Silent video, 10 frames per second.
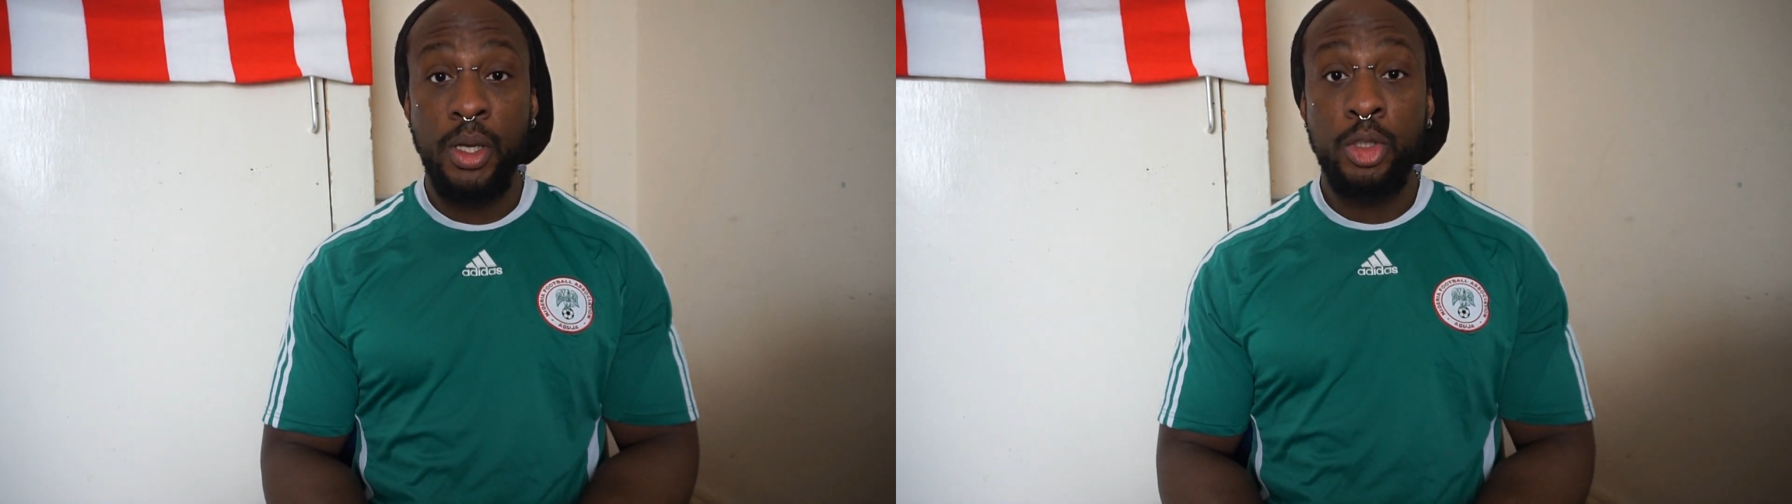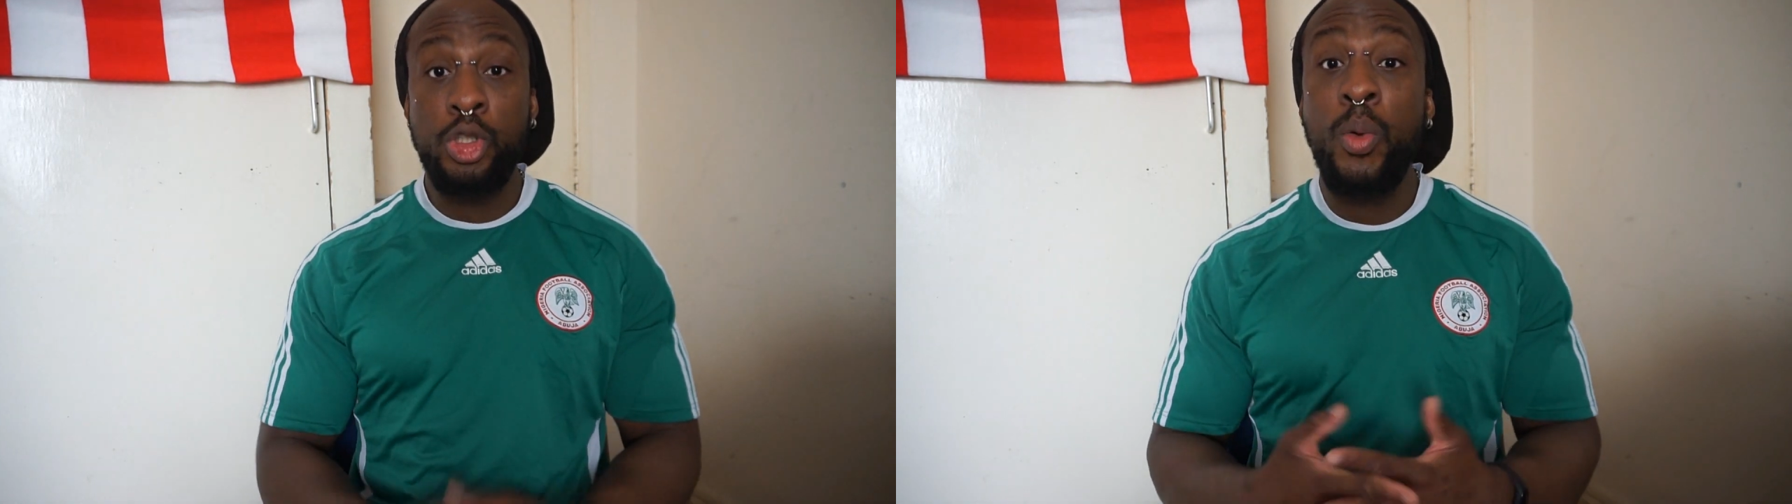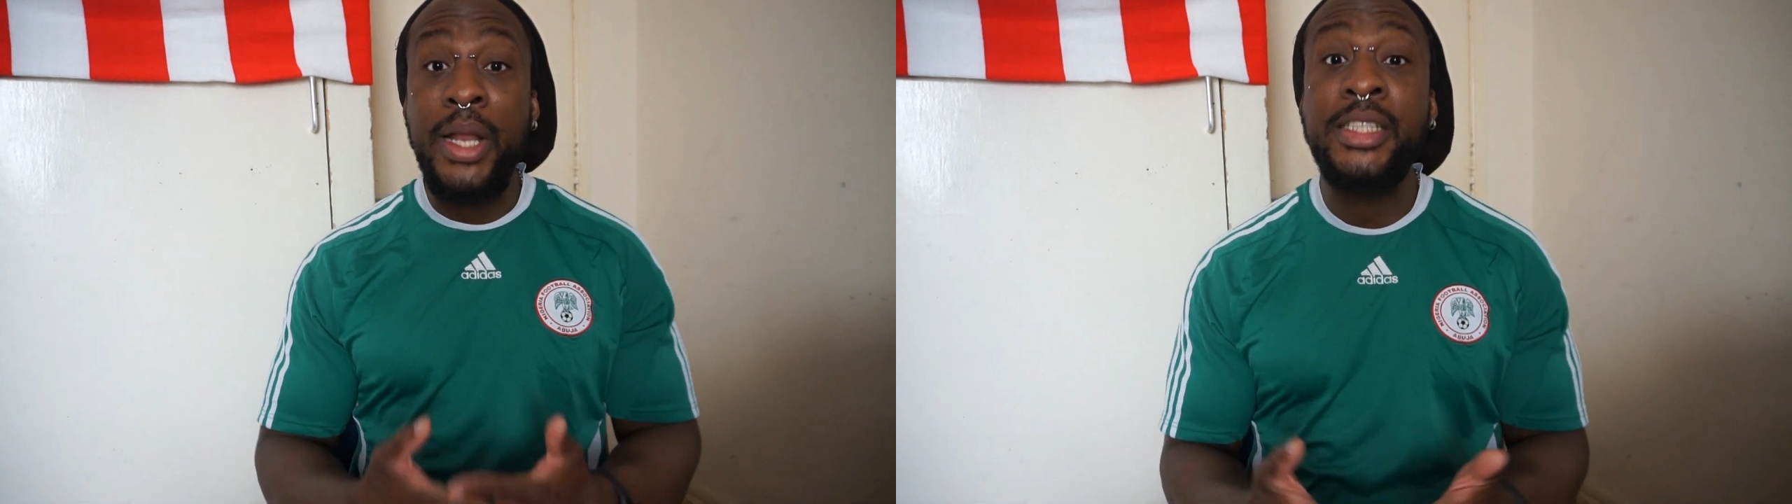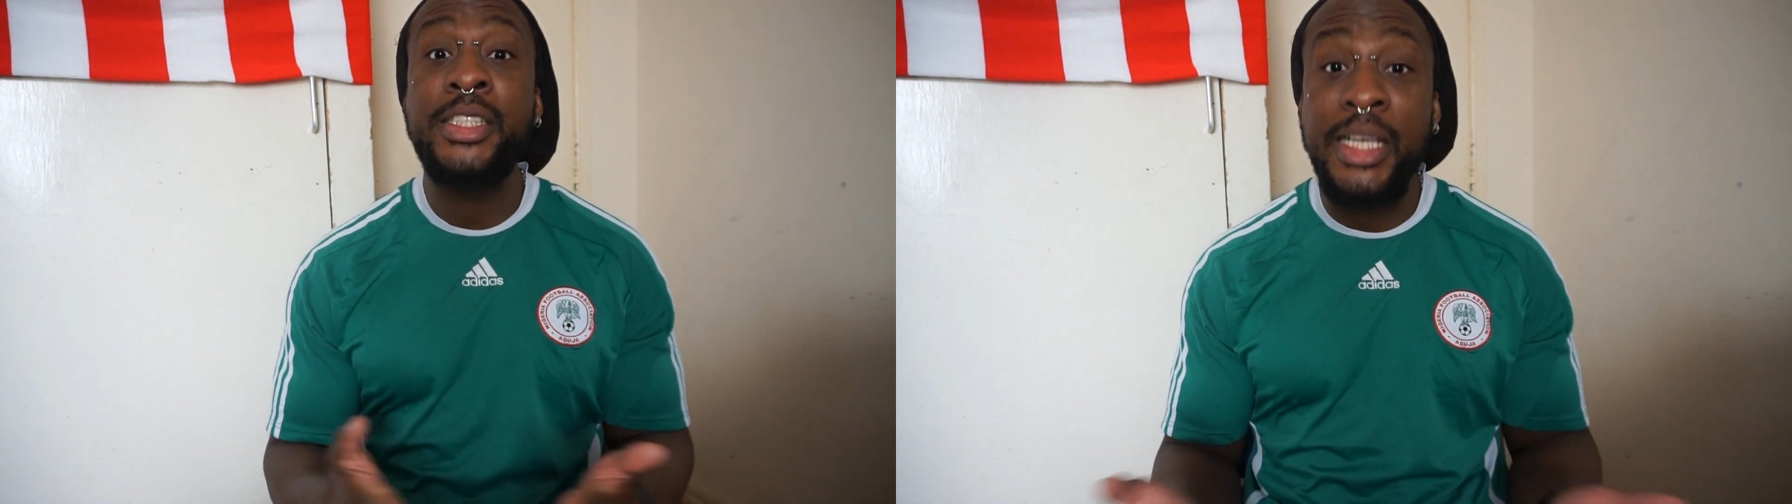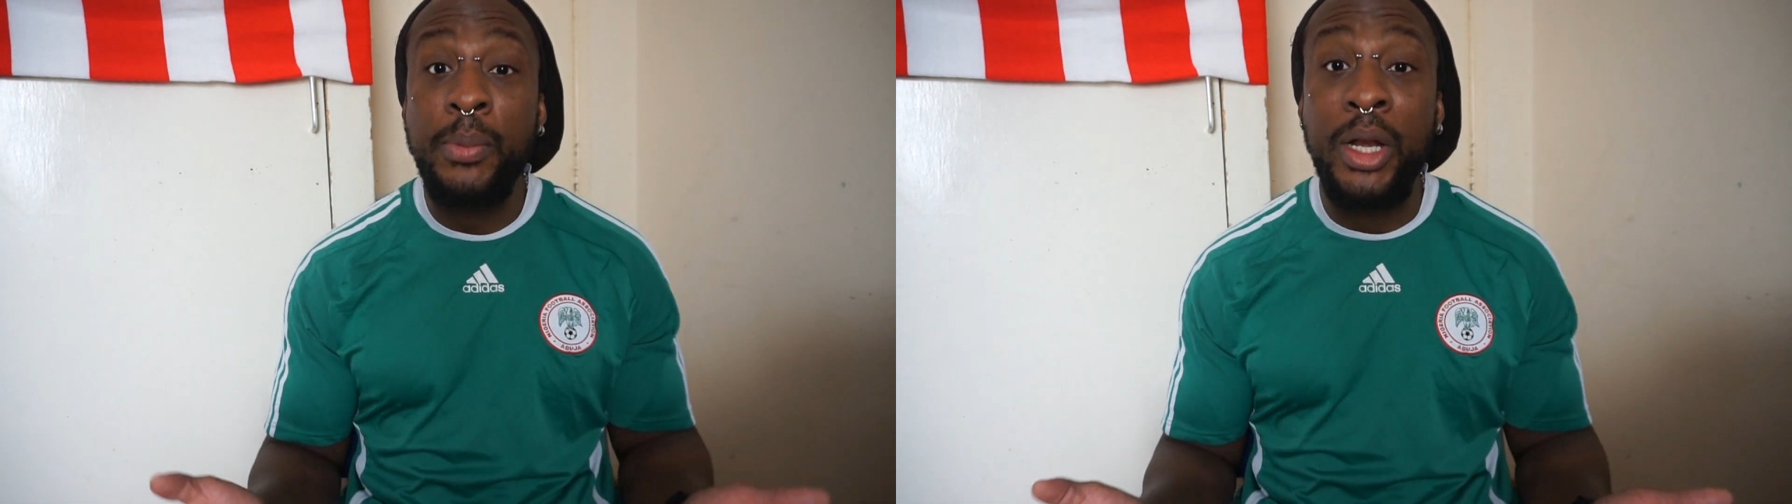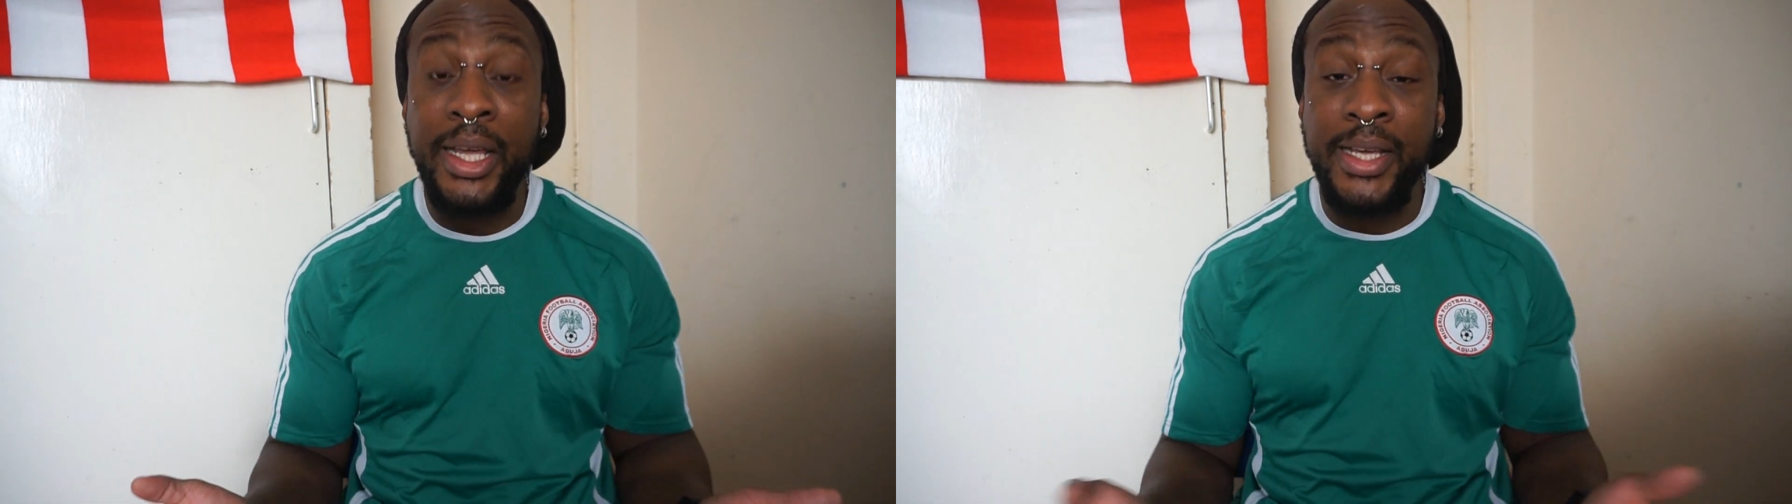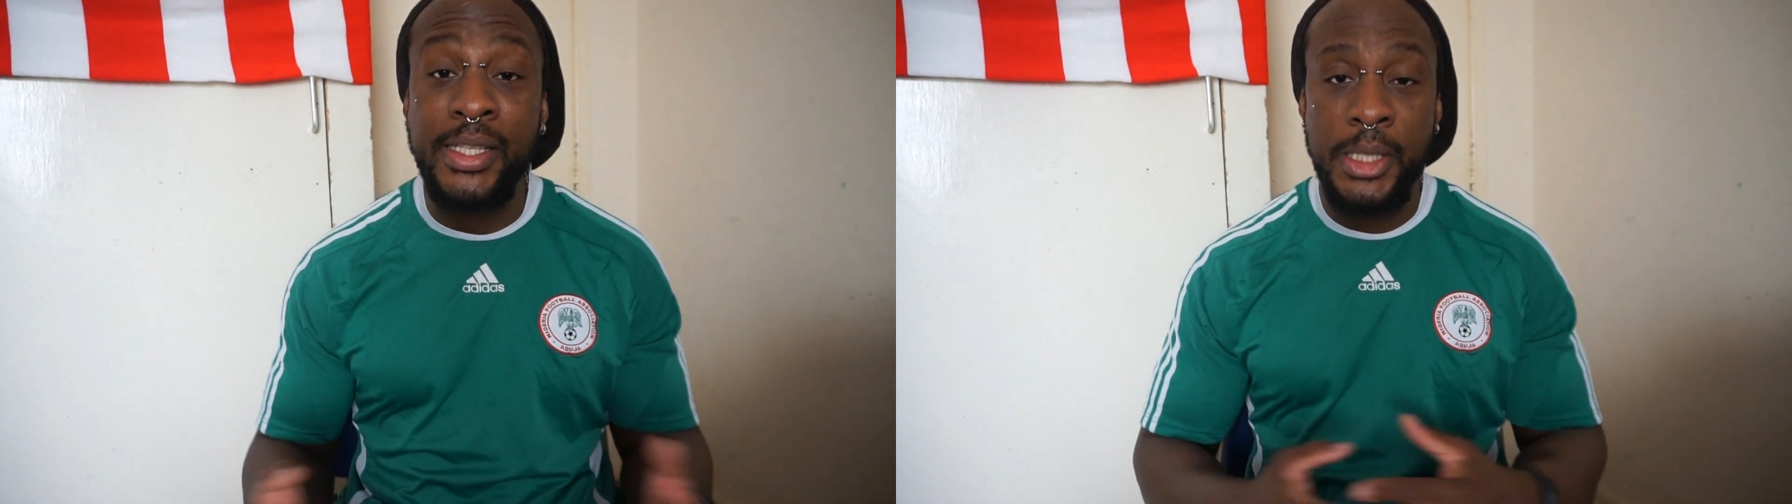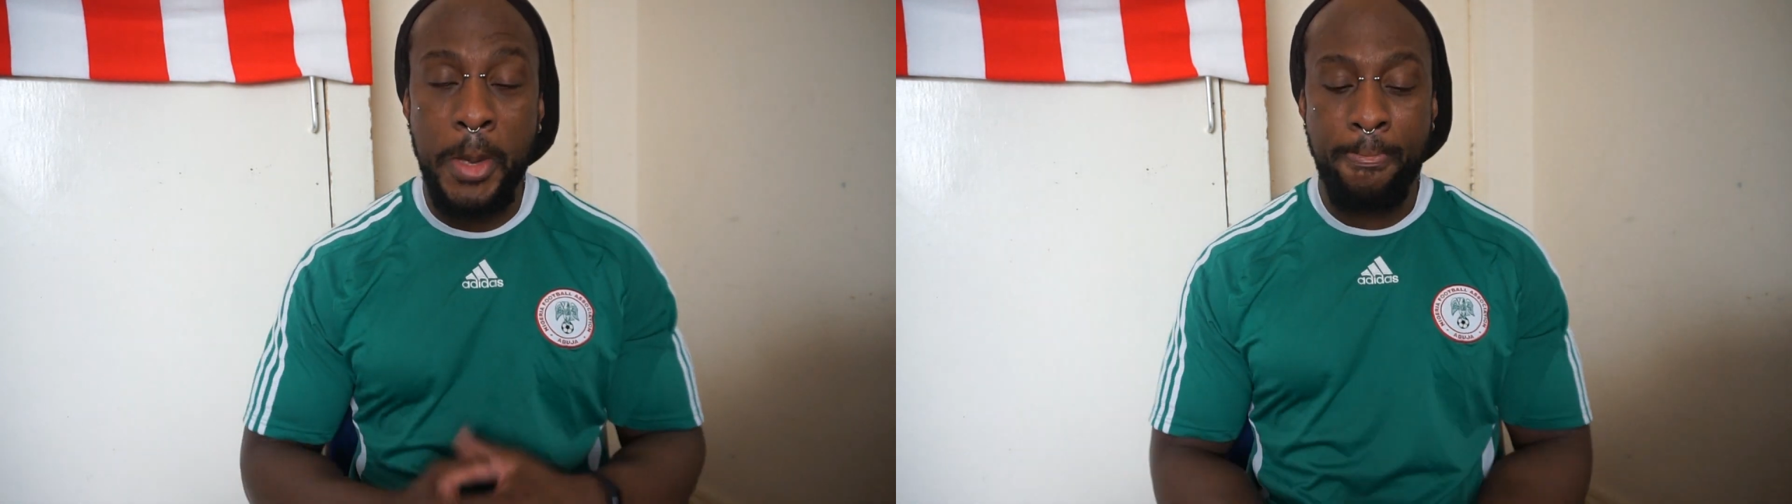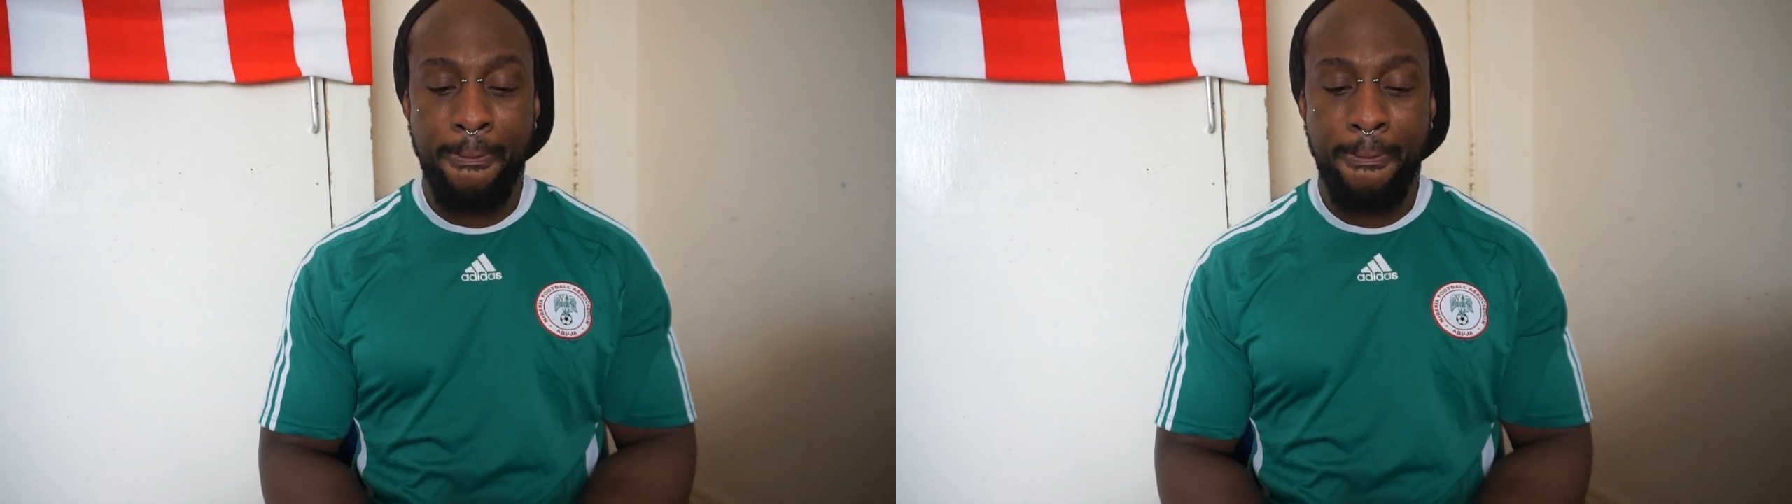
So let's see what it is.